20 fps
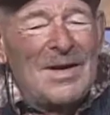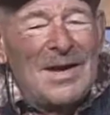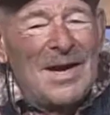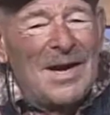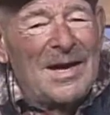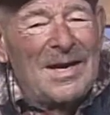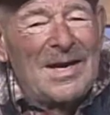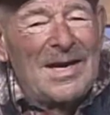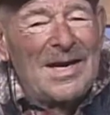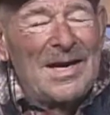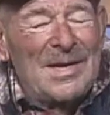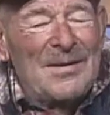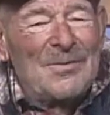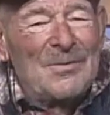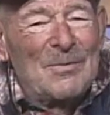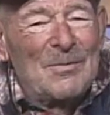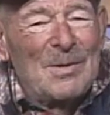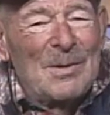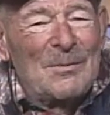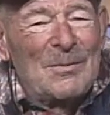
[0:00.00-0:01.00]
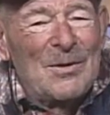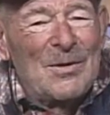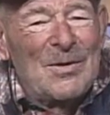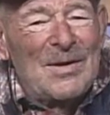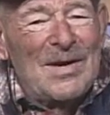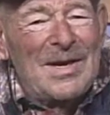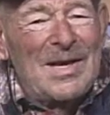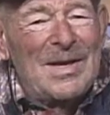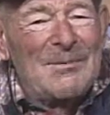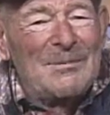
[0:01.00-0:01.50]
I can't even remember
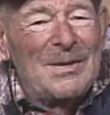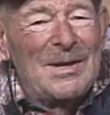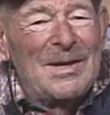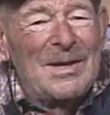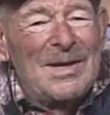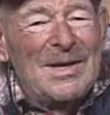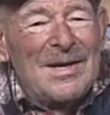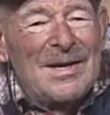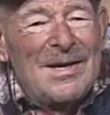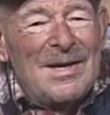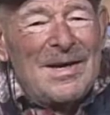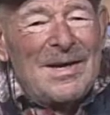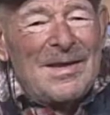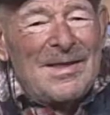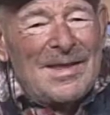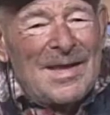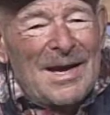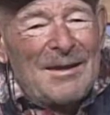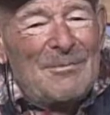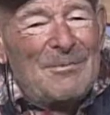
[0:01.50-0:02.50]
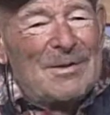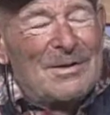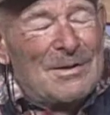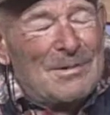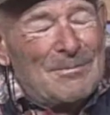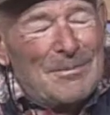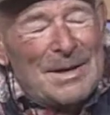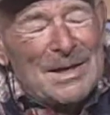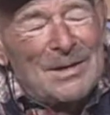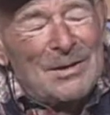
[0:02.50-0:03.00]
her name, but that was
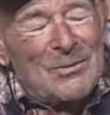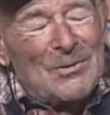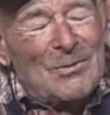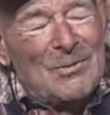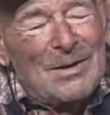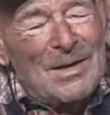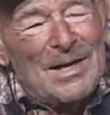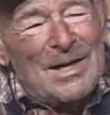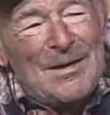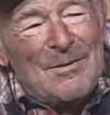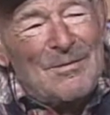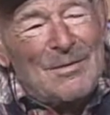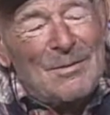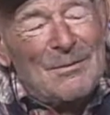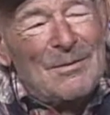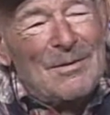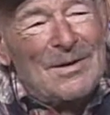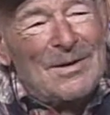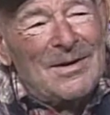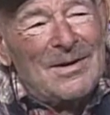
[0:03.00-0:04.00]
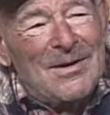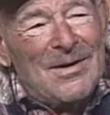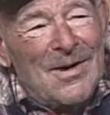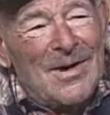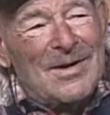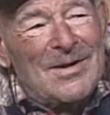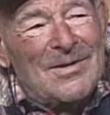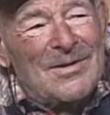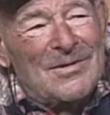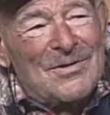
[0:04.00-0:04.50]
the best old lady. If you want
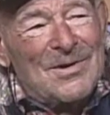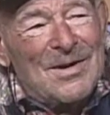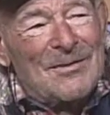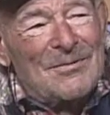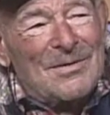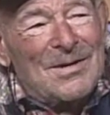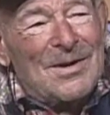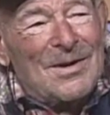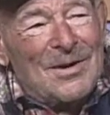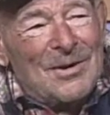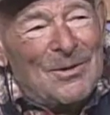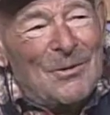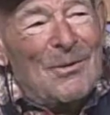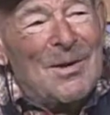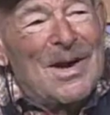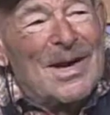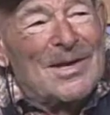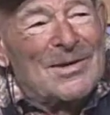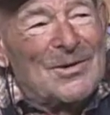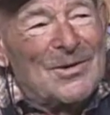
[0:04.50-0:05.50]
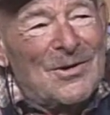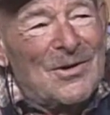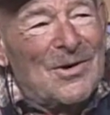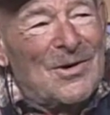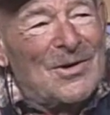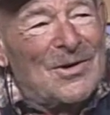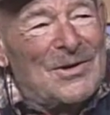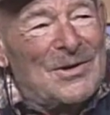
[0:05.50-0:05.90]
garden stuff, go ask her.